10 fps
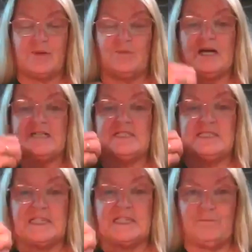wanted
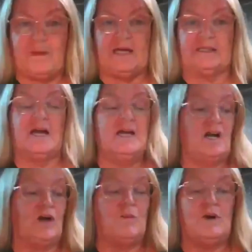to give back.
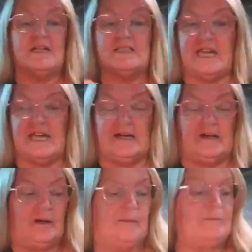I wanted to help.